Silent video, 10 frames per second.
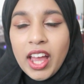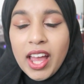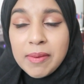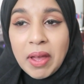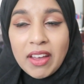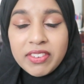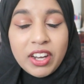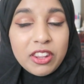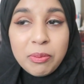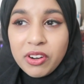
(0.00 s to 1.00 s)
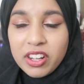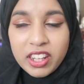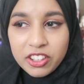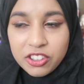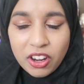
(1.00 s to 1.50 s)
have another product
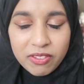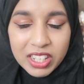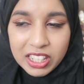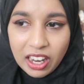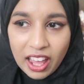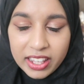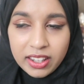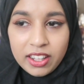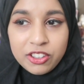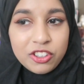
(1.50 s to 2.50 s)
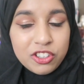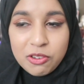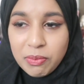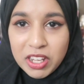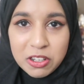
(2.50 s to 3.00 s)
that you don't really like that
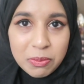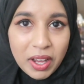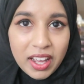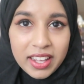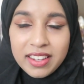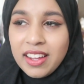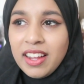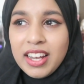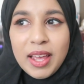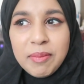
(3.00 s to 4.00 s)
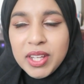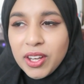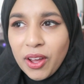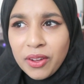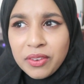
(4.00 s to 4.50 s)
YouTube made you buy. Let me
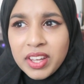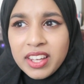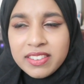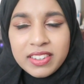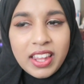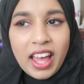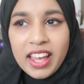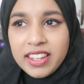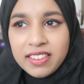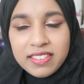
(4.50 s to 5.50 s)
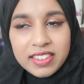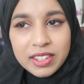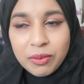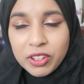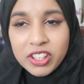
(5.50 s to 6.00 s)
know so that I can
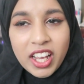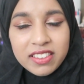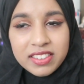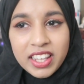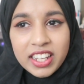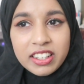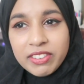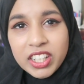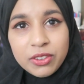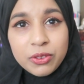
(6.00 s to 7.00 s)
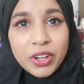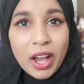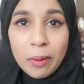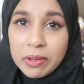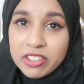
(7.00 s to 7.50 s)
see what you guys say and we can all
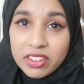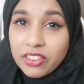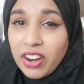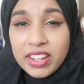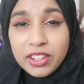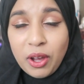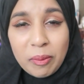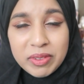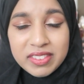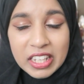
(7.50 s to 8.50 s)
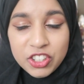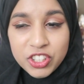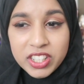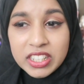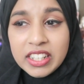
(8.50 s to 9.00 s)
help each other out in the comment
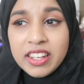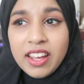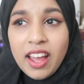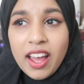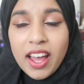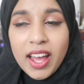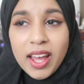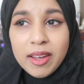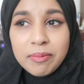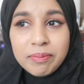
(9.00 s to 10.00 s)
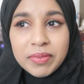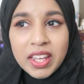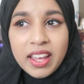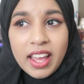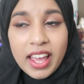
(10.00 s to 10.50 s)
section. Again,
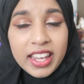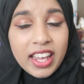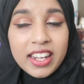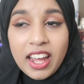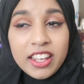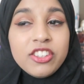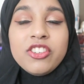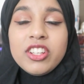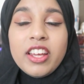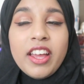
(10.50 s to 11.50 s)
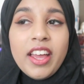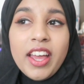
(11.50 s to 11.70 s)
I should